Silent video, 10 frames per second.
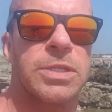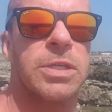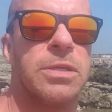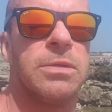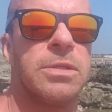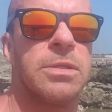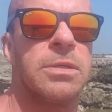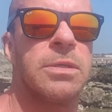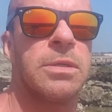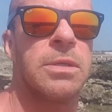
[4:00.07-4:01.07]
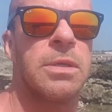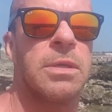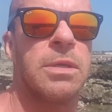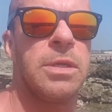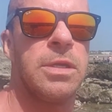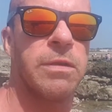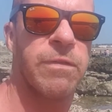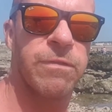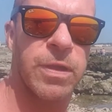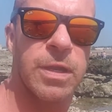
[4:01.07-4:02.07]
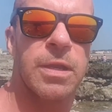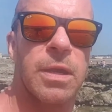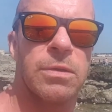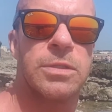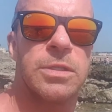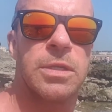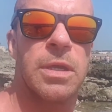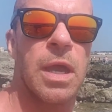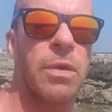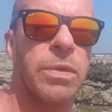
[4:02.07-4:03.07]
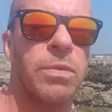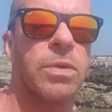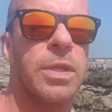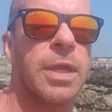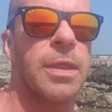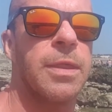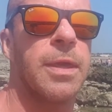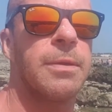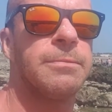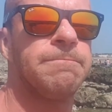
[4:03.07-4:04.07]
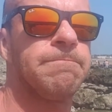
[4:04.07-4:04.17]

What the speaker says: execute. You never figured it out how you were going to get there.